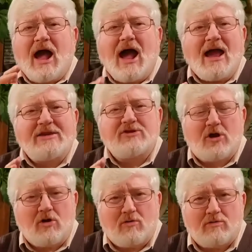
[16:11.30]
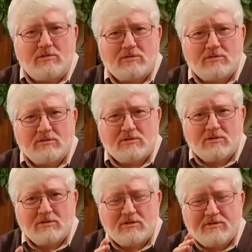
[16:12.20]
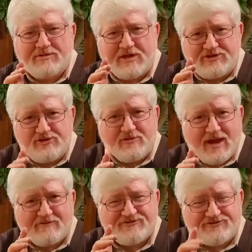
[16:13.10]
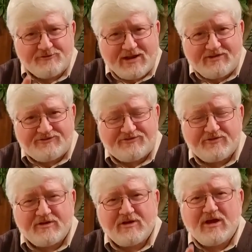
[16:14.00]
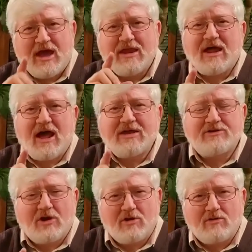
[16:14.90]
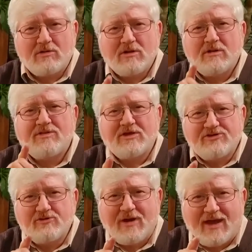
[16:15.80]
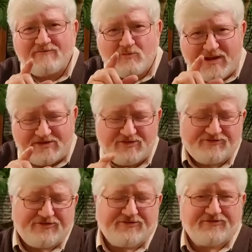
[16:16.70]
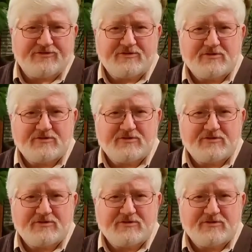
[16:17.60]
I know that you have strengths, and I know that you have weaknesses.